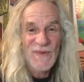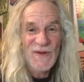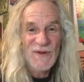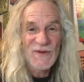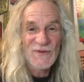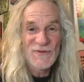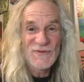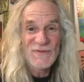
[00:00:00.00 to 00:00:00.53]

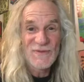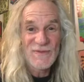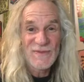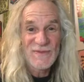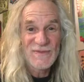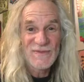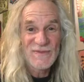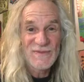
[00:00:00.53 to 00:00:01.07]
you
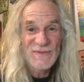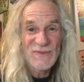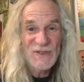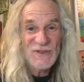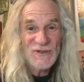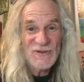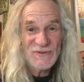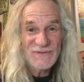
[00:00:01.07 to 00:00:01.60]
to
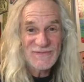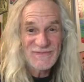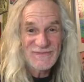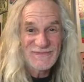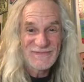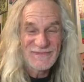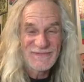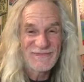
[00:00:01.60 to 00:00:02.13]
you.
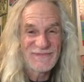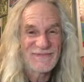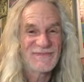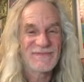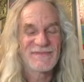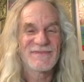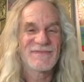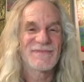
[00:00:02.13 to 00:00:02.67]

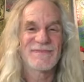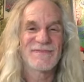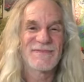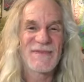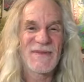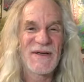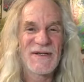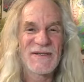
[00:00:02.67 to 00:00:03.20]

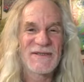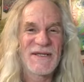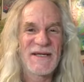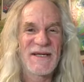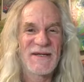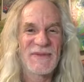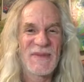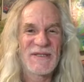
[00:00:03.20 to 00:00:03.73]
Yeah, does that
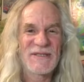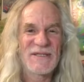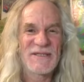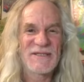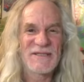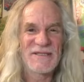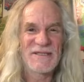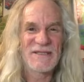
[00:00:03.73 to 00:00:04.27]
kind of make
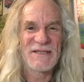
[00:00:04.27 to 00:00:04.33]
sense?